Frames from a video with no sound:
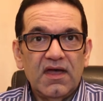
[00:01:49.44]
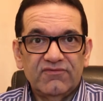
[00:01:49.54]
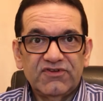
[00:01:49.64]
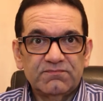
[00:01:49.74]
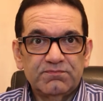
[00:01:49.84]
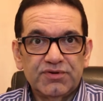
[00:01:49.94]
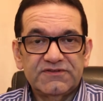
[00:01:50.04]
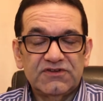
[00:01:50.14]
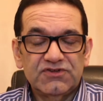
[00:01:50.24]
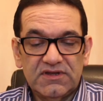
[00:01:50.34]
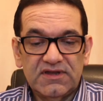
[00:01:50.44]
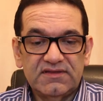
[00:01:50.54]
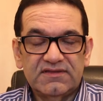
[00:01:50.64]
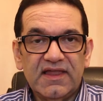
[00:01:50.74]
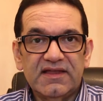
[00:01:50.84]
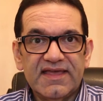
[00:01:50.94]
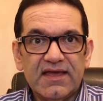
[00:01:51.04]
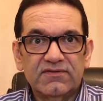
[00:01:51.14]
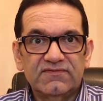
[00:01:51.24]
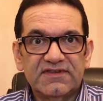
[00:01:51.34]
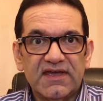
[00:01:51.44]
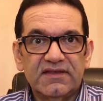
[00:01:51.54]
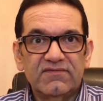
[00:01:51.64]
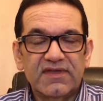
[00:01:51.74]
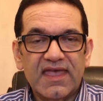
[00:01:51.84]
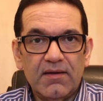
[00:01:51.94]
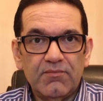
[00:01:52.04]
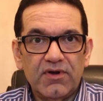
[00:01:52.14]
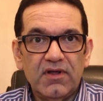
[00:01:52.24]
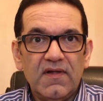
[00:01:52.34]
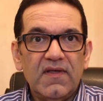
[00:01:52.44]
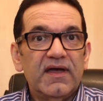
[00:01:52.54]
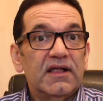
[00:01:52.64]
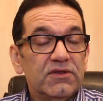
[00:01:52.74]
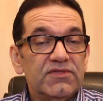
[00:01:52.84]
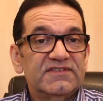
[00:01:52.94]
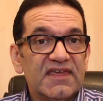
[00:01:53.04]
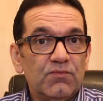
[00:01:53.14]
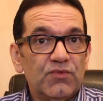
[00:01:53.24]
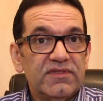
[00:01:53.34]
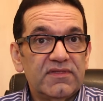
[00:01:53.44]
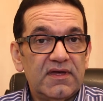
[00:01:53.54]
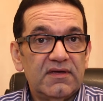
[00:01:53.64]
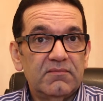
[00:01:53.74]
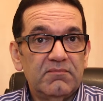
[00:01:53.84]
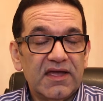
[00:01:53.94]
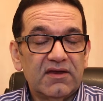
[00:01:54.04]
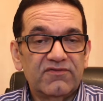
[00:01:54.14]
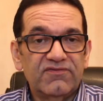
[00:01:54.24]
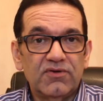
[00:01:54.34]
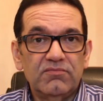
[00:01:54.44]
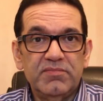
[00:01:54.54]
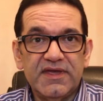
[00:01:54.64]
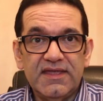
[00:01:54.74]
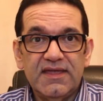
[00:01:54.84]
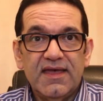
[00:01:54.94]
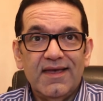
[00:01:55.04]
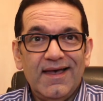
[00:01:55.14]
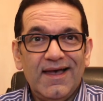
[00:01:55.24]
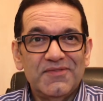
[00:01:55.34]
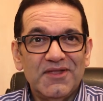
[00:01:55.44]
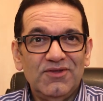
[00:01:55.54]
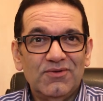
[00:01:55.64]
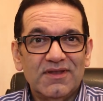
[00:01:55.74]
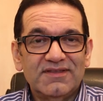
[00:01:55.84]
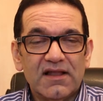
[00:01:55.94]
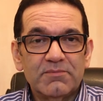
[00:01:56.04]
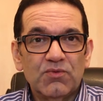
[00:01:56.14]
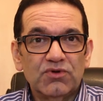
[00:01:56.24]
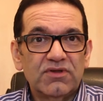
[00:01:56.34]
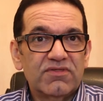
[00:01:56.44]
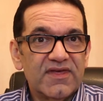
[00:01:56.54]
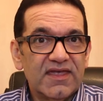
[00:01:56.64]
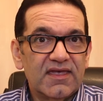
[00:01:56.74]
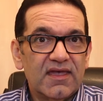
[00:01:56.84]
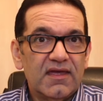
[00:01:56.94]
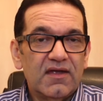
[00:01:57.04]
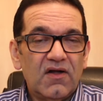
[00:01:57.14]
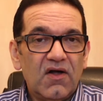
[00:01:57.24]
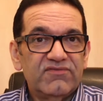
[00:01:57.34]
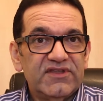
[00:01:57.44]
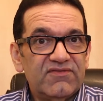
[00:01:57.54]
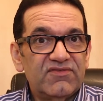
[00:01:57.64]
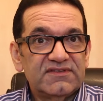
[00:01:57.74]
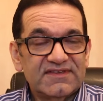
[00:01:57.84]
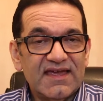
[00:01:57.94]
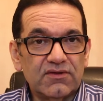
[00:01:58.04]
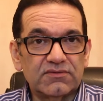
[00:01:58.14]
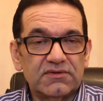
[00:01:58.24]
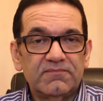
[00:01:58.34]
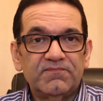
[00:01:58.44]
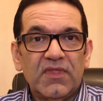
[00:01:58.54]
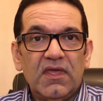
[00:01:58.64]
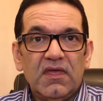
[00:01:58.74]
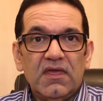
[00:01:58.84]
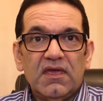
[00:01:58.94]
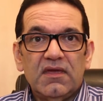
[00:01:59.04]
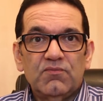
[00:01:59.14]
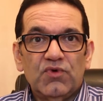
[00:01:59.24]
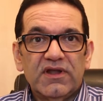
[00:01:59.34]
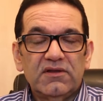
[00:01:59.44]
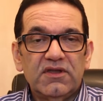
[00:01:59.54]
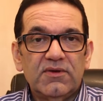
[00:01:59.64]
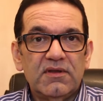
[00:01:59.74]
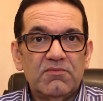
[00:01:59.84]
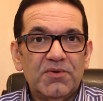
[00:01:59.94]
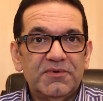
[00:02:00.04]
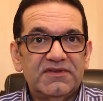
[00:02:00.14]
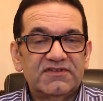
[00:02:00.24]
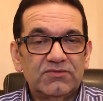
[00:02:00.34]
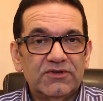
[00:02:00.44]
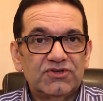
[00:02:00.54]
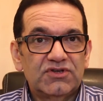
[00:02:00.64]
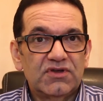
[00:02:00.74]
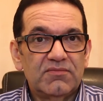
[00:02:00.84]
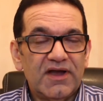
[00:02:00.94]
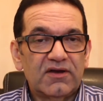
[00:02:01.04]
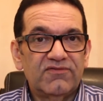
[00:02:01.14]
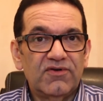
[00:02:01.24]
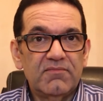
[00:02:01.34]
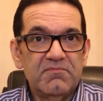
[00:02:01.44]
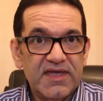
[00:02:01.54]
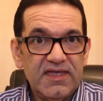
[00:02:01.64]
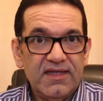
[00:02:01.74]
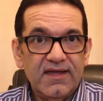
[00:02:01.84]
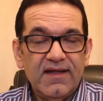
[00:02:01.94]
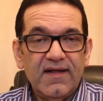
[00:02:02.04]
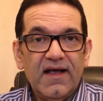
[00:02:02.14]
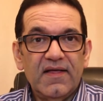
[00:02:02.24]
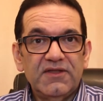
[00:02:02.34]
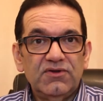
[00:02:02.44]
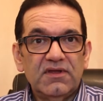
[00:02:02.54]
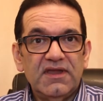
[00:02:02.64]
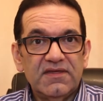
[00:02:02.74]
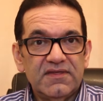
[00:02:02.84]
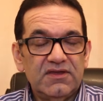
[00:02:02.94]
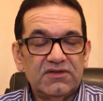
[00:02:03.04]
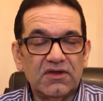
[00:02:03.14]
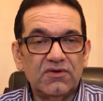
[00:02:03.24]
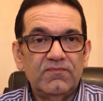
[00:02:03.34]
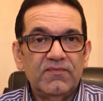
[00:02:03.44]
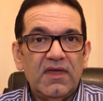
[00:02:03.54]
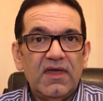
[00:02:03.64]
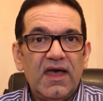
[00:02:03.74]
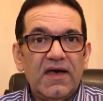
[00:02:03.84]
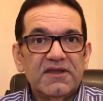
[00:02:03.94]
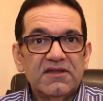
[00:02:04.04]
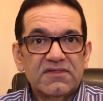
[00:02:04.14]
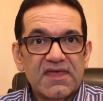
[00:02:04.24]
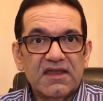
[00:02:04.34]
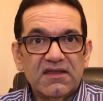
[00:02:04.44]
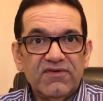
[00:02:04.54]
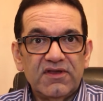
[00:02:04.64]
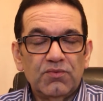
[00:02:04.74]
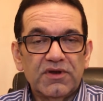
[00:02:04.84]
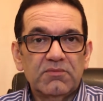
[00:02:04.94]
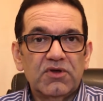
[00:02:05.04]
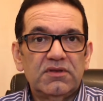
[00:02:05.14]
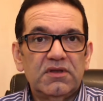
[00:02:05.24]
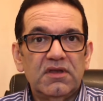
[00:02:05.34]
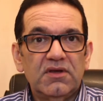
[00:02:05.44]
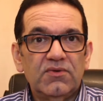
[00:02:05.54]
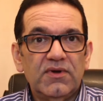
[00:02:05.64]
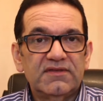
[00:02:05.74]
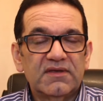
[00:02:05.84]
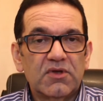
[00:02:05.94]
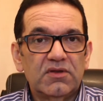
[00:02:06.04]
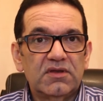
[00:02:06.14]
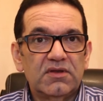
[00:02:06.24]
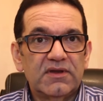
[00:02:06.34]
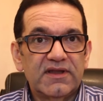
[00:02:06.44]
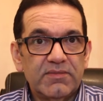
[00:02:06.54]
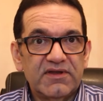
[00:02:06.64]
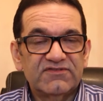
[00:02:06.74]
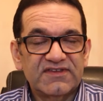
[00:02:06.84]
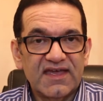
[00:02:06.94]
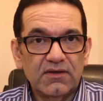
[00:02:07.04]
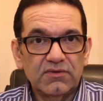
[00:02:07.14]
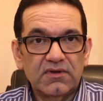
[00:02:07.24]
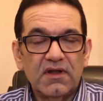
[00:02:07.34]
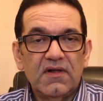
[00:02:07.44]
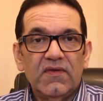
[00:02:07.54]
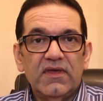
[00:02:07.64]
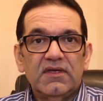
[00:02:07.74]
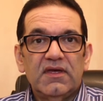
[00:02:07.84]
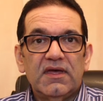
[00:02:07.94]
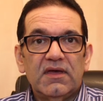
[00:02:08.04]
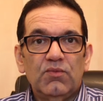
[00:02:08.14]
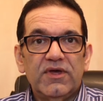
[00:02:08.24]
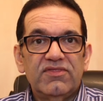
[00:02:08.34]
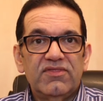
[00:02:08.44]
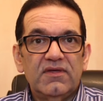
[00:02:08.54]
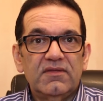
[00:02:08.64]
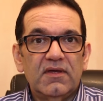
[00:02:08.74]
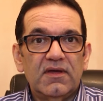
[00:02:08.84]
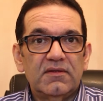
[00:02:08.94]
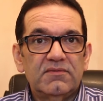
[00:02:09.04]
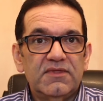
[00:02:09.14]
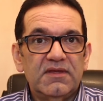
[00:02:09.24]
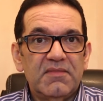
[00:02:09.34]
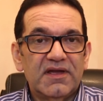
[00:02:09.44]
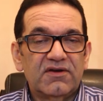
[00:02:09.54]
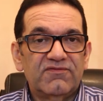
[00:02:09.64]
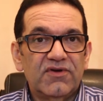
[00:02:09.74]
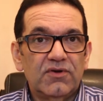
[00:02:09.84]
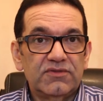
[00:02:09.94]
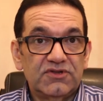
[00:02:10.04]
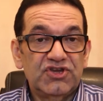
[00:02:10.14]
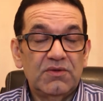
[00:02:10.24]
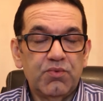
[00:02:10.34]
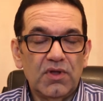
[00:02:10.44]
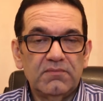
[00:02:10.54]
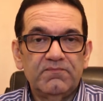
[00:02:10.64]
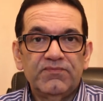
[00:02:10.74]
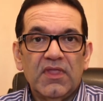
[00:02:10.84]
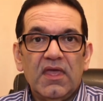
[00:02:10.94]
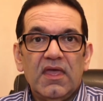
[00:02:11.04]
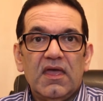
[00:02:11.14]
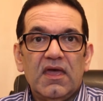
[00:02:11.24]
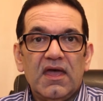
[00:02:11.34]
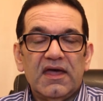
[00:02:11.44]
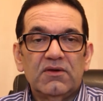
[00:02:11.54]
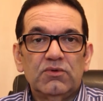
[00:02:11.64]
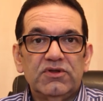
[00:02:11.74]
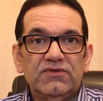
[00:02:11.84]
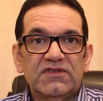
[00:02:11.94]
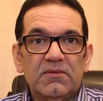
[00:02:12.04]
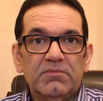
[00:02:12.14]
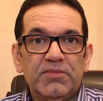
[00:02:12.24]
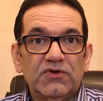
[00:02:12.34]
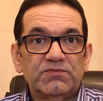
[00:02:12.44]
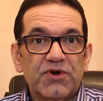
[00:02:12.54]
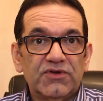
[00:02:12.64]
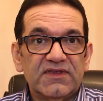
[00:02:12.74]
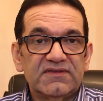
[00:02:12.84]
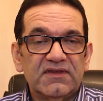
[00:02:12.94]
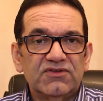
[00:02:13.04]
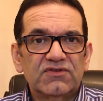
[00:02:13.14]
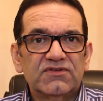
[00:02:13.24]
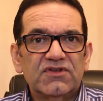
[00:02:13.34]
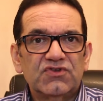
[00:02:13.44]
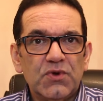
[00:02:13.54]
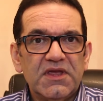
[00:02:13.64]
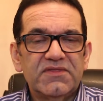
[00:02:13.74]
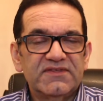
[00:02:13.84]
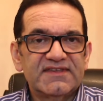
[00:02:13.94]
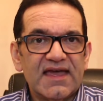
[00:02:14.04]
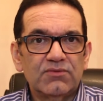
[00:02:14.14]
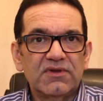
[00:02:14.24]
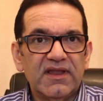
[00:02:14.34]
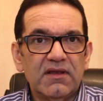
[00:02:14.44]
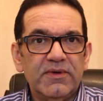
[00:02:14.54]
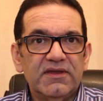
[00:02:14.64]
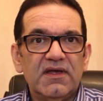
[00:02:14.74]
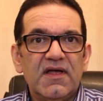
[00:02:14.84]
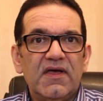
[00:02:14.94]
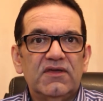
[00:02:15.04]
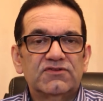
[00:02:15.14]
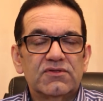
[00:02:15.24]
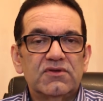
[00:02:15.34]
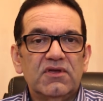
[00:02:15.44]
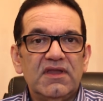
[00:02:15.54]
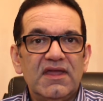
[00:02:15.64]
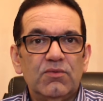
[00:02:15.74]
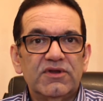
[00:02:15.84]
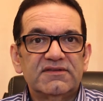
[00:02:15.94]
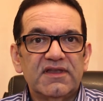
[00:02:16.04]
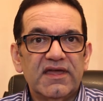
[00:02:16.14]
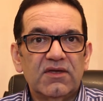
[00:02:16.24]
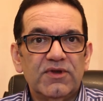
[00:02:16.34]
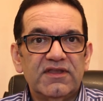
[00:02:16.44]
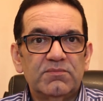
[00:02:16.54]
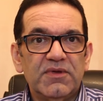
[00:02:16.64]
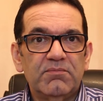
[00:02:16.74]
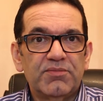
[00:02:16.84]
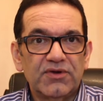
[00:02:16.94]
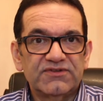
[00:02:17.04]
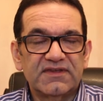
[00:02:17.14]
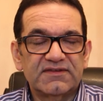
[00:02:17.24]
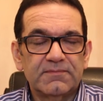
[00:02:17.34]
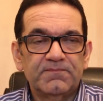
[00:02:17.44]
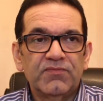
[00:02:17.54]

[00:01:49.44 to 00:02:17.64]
I've just positioned it slightly out of sight of the camera. I'll do the same with microphone B, and then you can tell me what you think of the different sounds. What I'll do in a moment is switch to microphone B, and then you can the two. And then at the end of it, what I'm going to do is I'm going to do a little bit of sound with the microphone, the cheap one, and I will do some post-processing just to tweak the sound a little bit so that you can hear what it's like when it's been processed